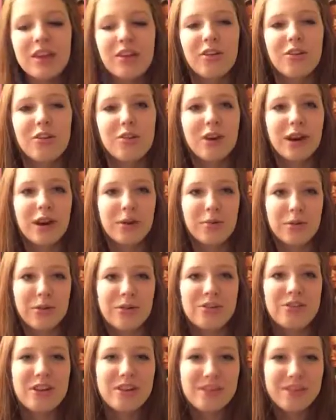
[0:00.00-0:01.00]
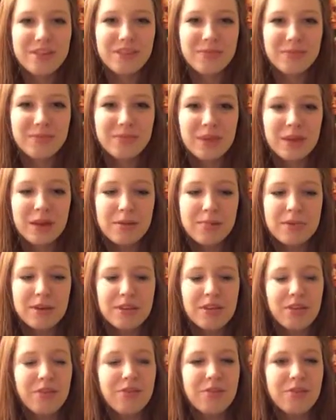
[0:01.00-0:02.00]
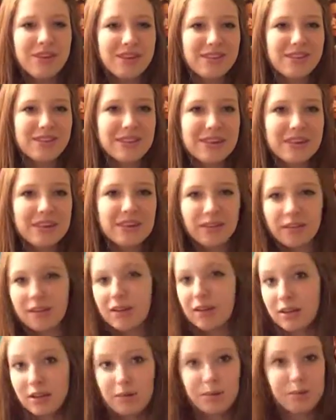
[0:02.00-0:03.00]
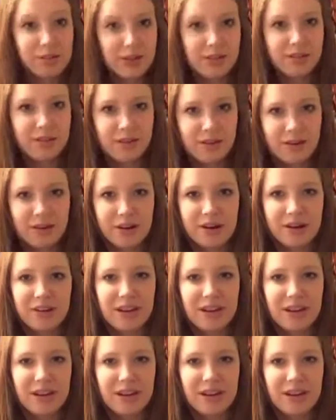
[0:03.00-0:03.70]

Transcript: it also kind of moisturizes them, but it's also not sticky like a lot of lip glosses are.